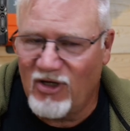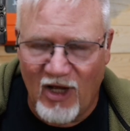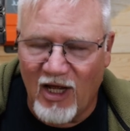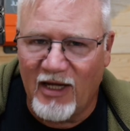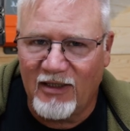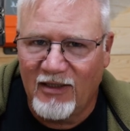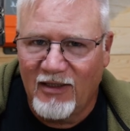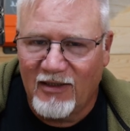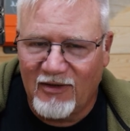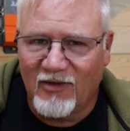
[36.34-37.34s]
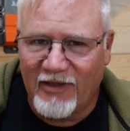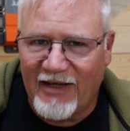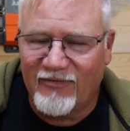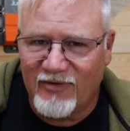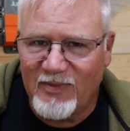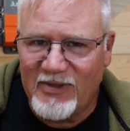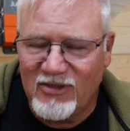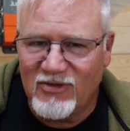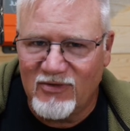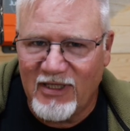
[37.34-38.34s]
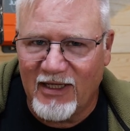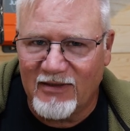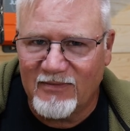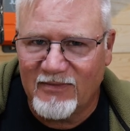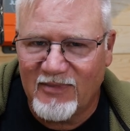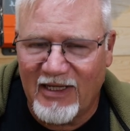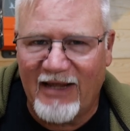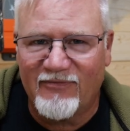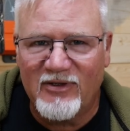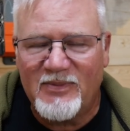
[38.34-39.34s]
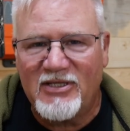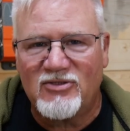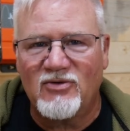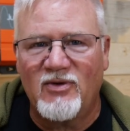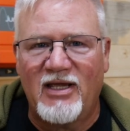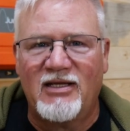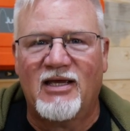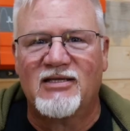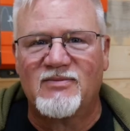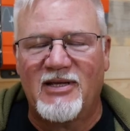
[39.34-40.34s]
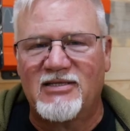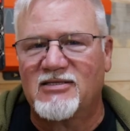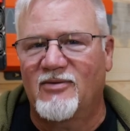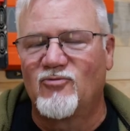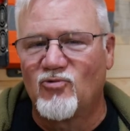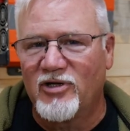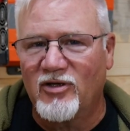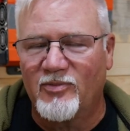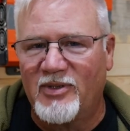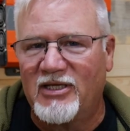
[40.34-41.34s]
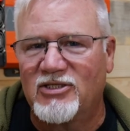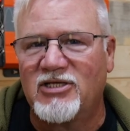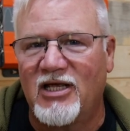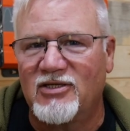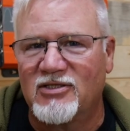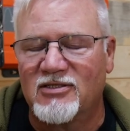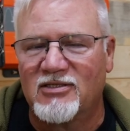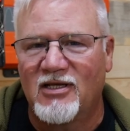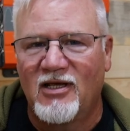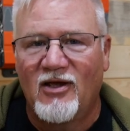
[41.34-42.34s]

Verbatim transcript: not your Aferiy P210. The Aferiy P280 has made some real big changes.